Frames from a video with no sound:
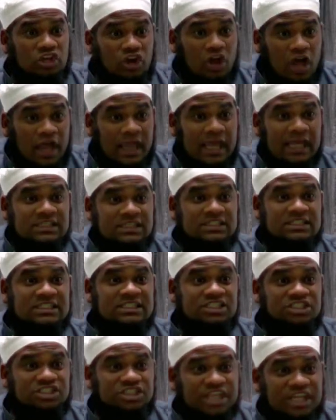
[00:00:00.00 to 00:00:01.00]
As long
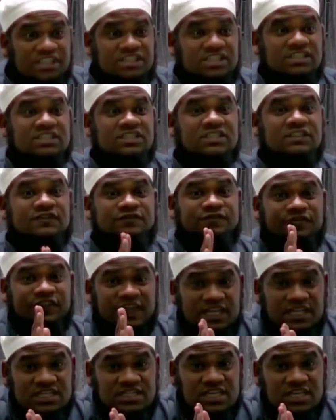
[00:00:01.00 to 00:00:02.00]
as his chest is
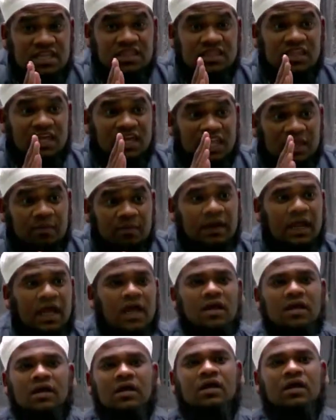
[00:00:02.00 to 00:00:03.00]
facing the
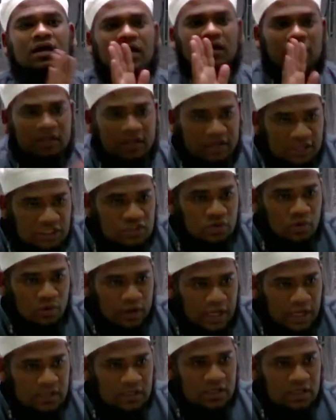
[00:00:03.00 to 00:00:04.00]
Qibla, then
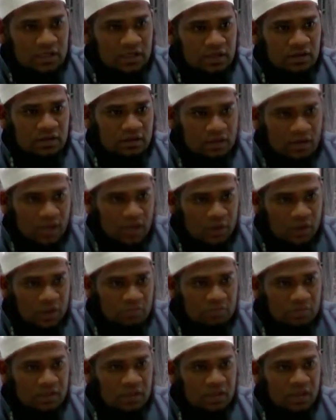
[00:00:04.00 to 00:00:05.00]
it's correct.
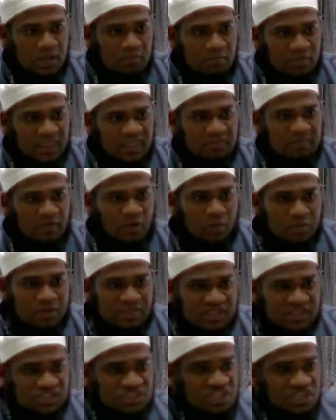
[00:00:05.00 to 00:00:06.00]
Are you with me? By the
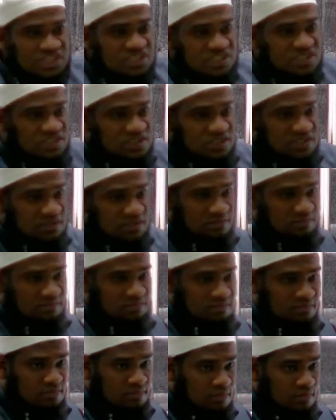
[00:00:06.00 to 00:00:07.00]
moment the chest
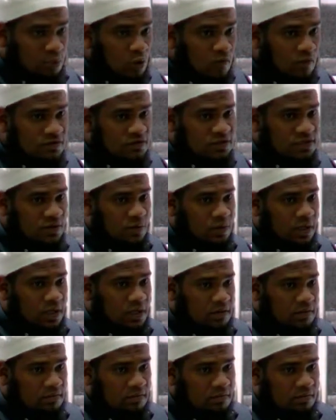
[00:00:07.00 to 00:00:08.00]
moves
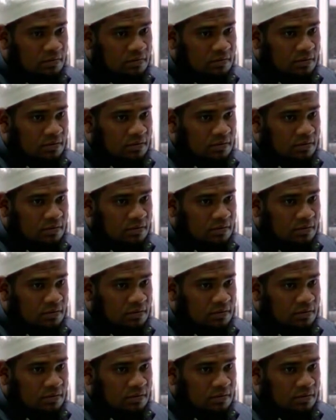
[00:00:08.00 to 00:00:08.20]
away,